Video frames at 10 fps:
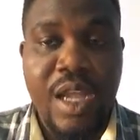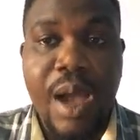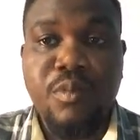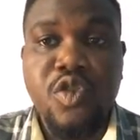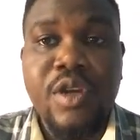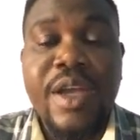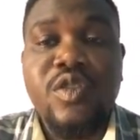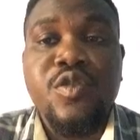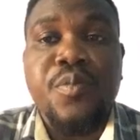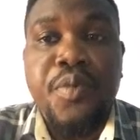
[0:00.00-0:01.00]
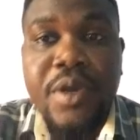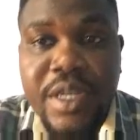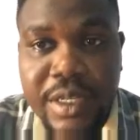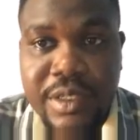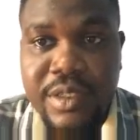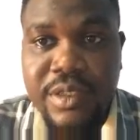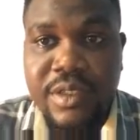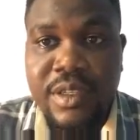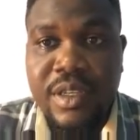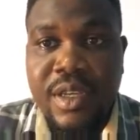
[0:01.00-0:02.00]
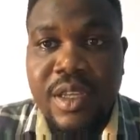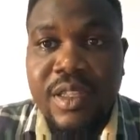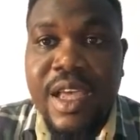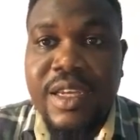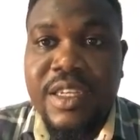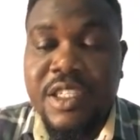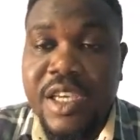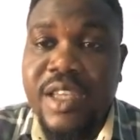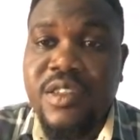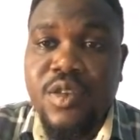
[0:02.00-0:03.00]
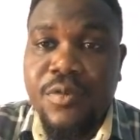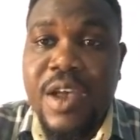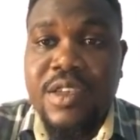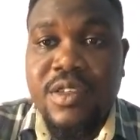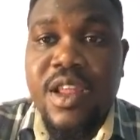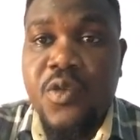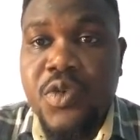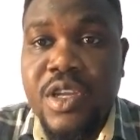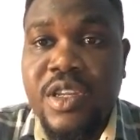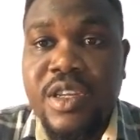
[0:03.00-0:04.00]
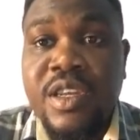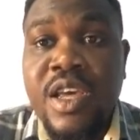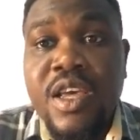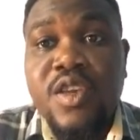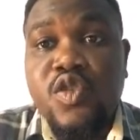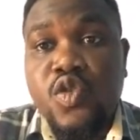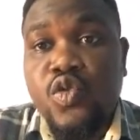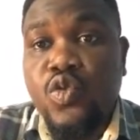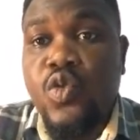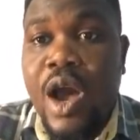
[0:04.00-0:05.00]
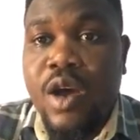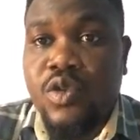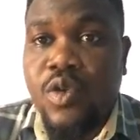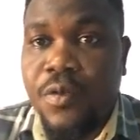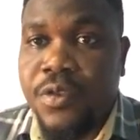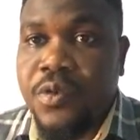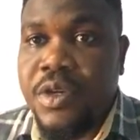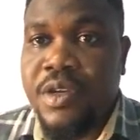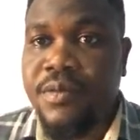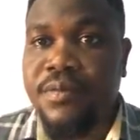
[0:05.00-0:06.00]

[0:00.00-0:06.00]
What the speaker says: I'm trying to predict that the chances of Arsenal winning is 2 out of 3.